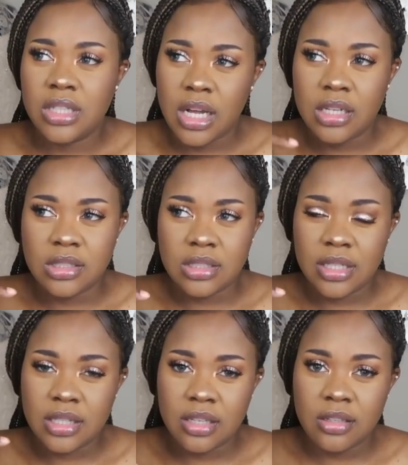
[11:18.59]

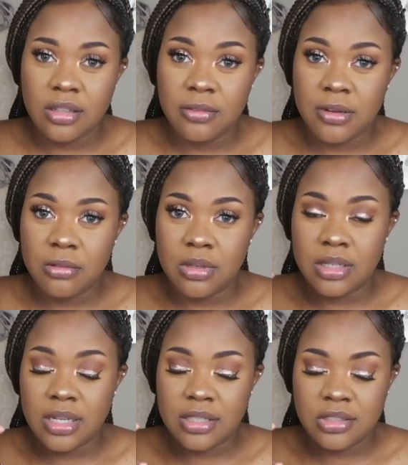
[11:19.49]
I think, if I
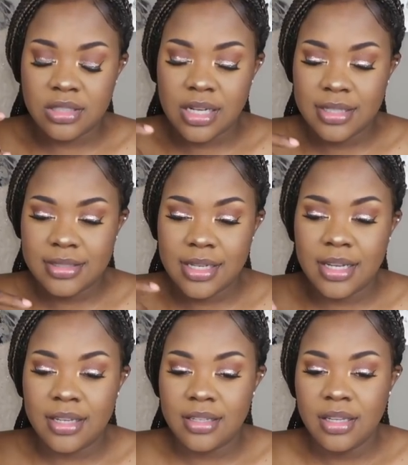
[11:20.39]
want nitrous
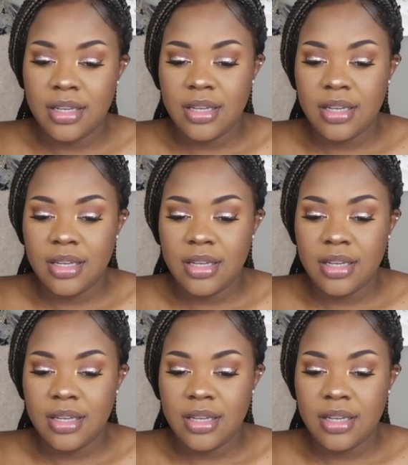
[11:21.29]
oxide.